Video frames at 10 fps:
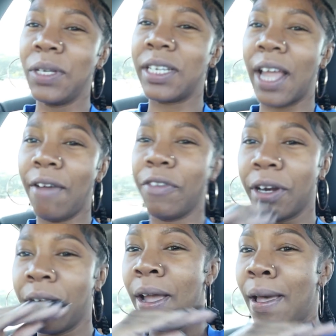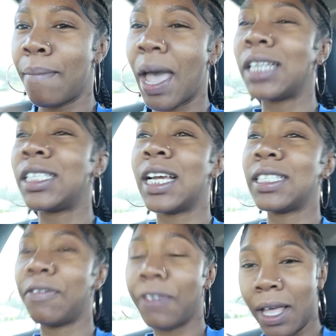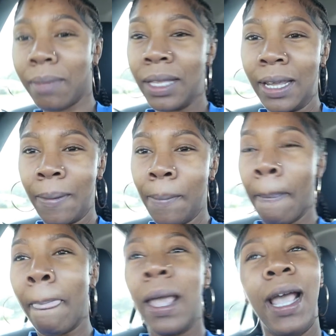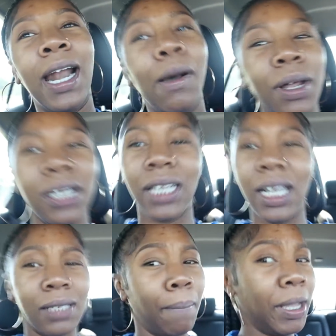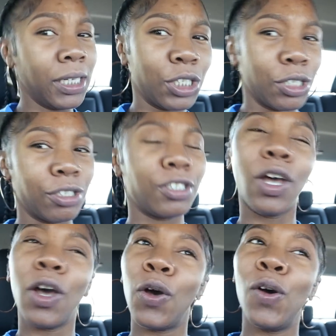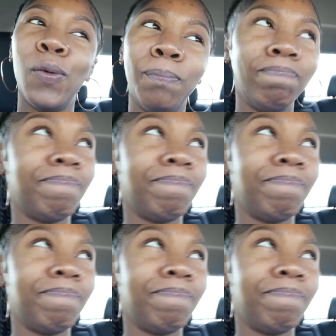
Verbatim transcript: we never match as a family. And I wanted to take some pictures. So,